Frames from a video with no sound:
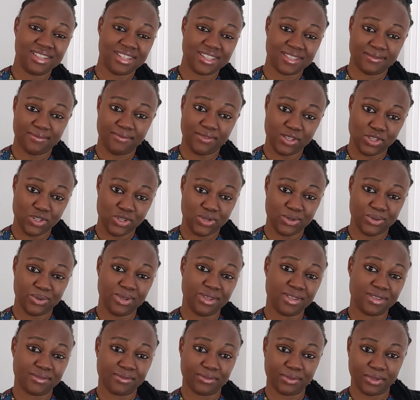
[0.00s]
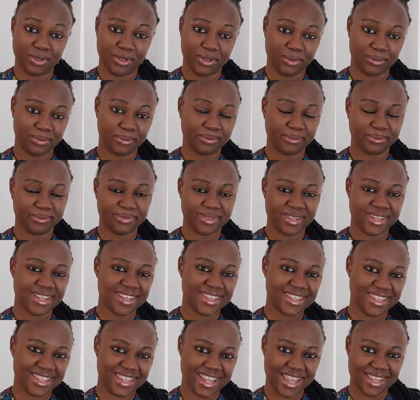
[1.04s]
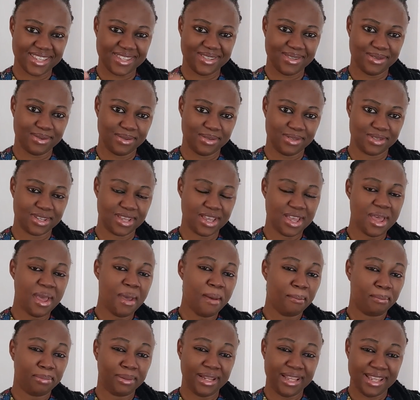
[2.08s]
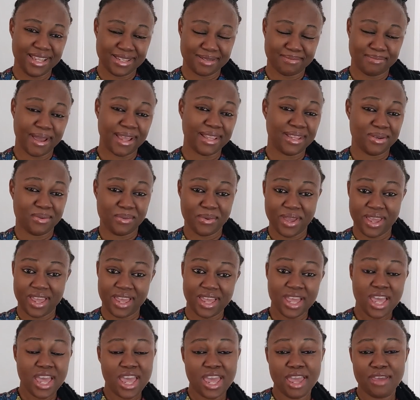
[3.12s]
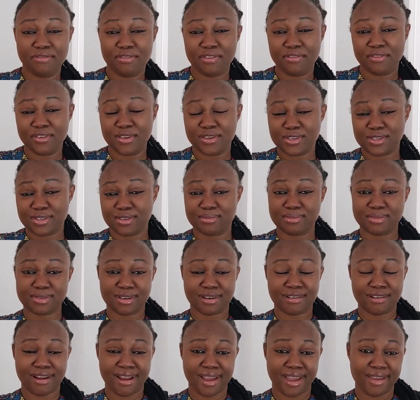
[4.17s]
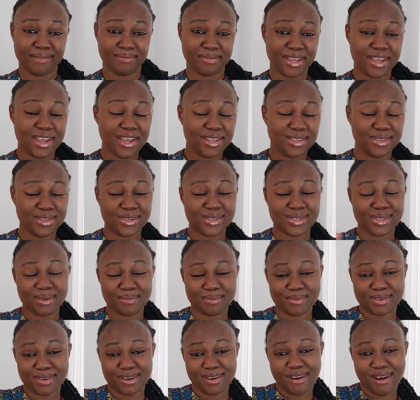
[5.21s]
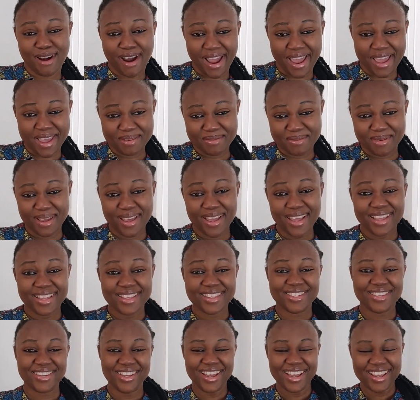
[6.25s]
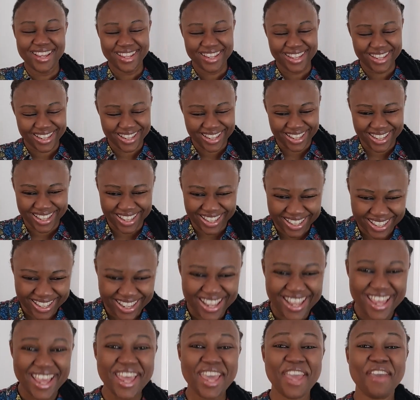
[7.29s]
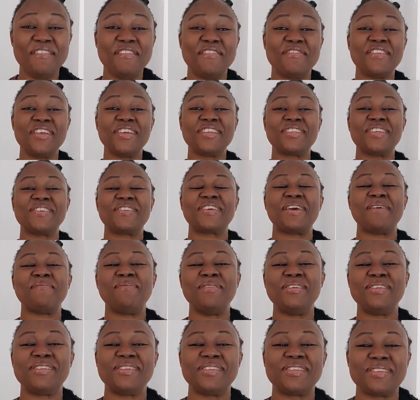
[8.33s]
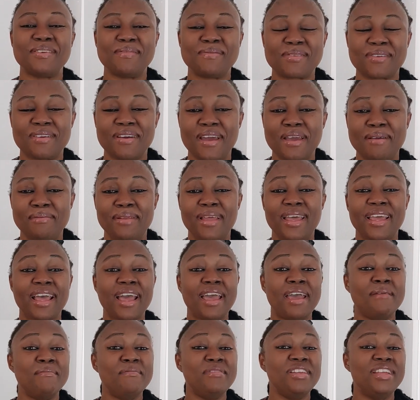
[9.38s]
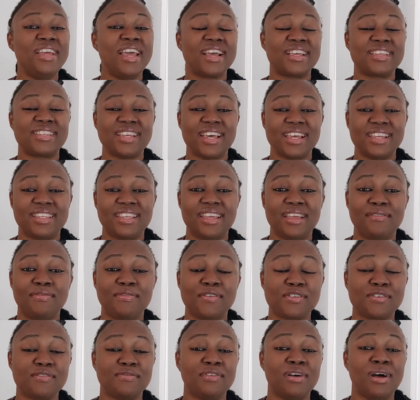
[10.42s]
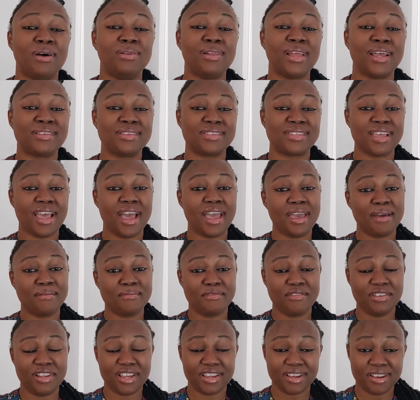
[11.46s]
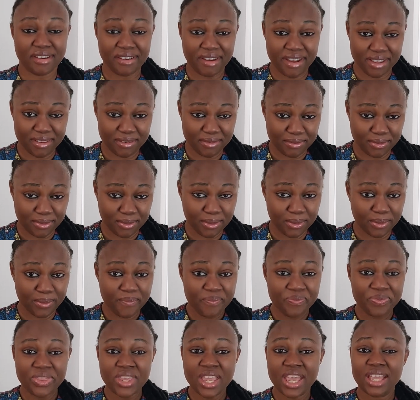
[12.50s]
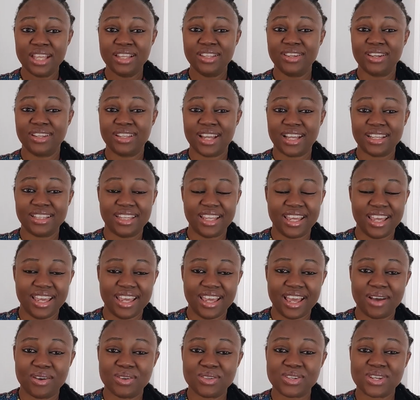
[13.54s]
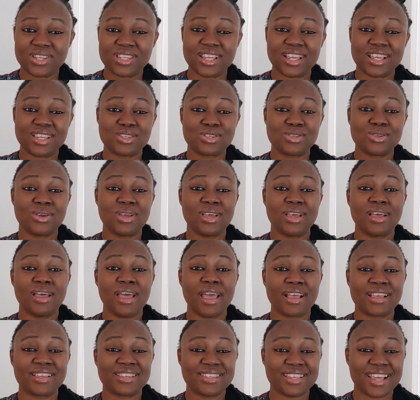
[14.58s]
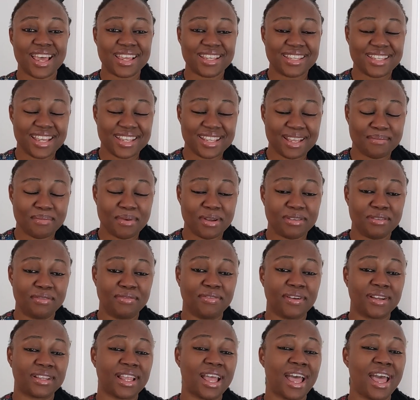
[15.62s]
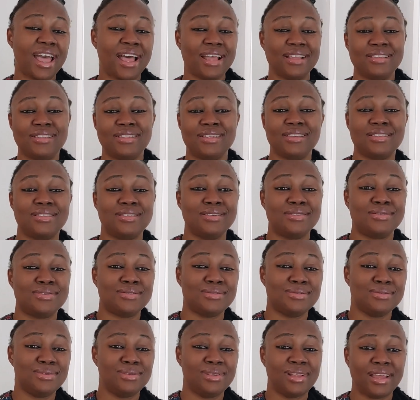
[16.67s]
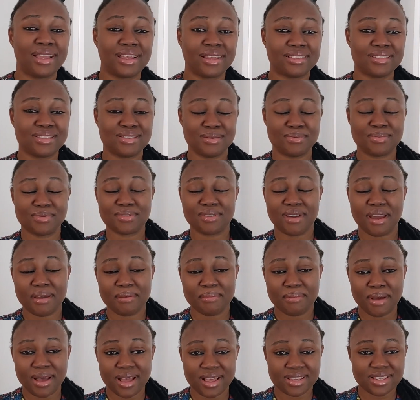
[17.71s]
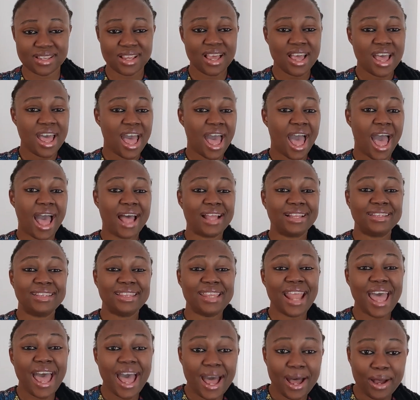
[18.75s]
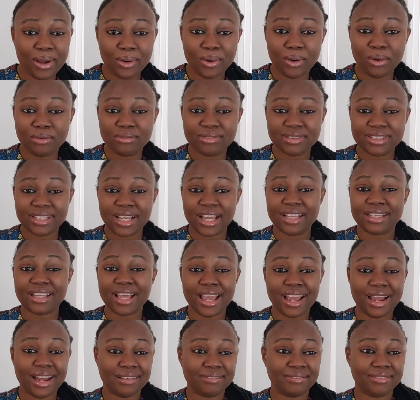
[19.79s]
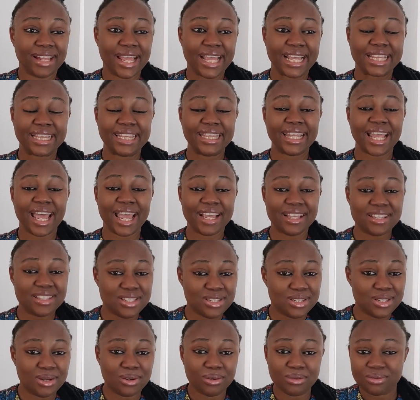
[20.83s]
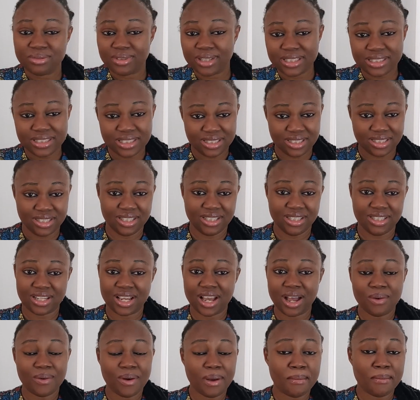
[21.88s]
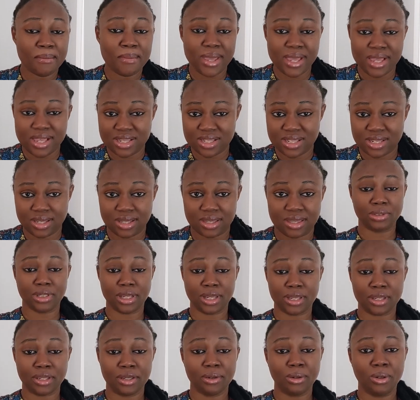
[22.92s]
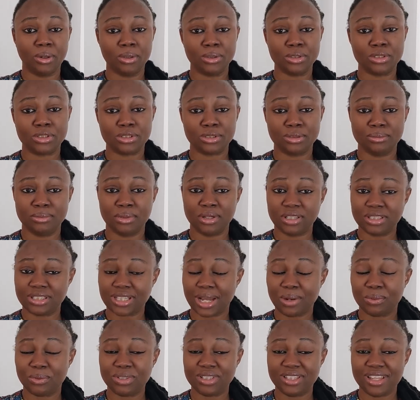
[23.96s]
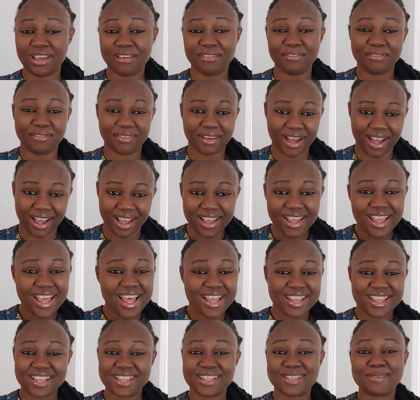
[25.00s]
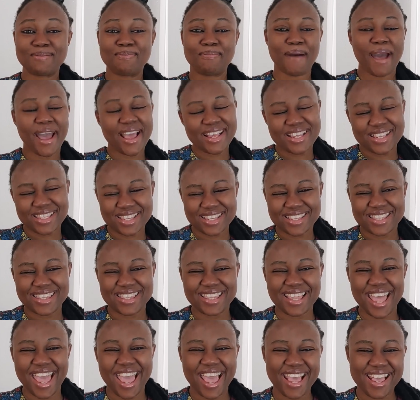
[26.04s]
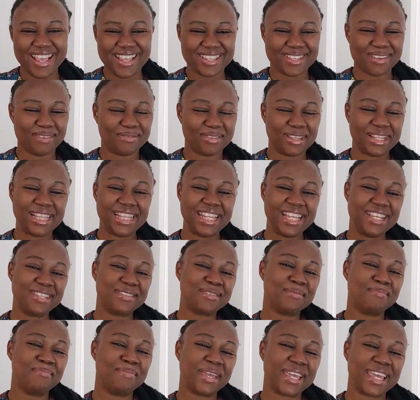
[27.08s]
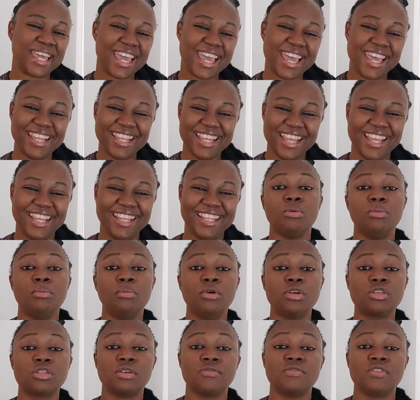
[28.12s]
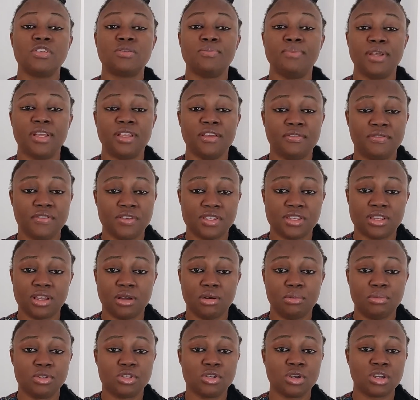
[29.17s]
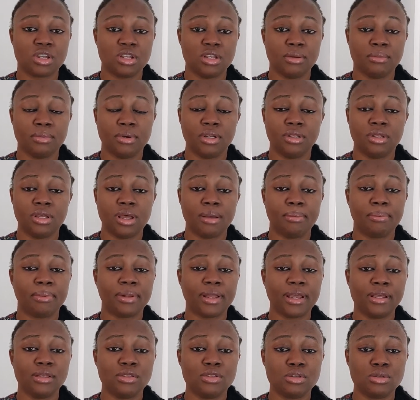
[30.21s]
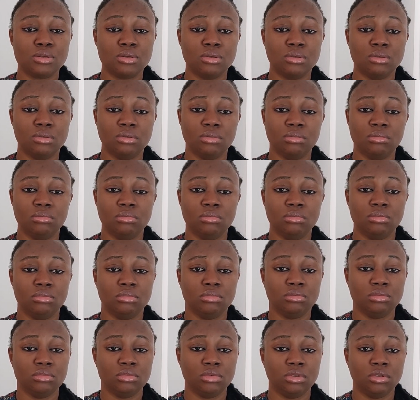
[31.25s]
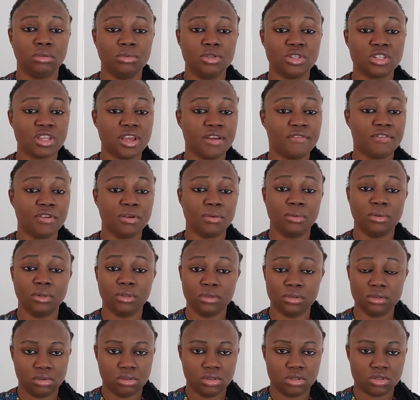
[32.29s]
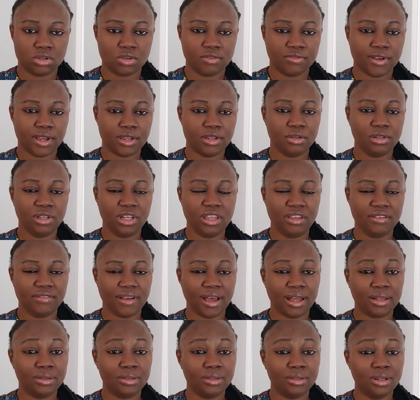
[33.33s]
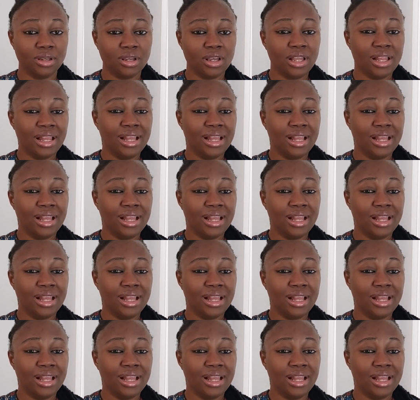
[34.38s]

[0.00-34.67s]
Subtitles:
this video is for you. Stay tuned. Please, by the way, if you've not subscribed, do subscribe. If you've not subscribed, please do subscribe. Like, I am really excited. First of all, I would like to say I am really grateful. The other day, I was just so excited about the fact that I had 62 like subscribers, and now overnight I have like 90 already. How amazing! Thank you all so much. I would never despise the days of the little beginning. So most of these benefits that I'll be talking about, they apply to almost everyone. So far, you live and